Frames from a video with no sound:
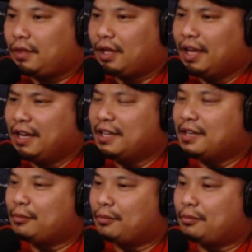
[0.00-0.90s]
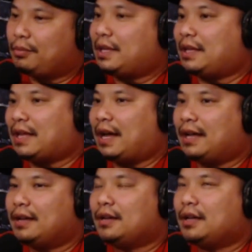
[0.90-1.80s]
and he can play
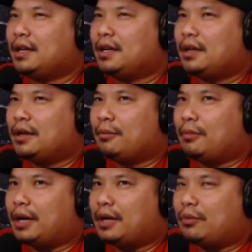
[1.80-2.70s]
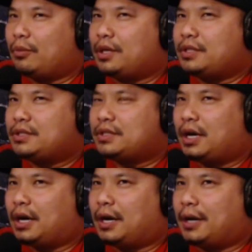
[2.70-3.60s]
that. But once
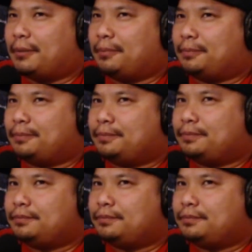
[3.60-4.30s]
that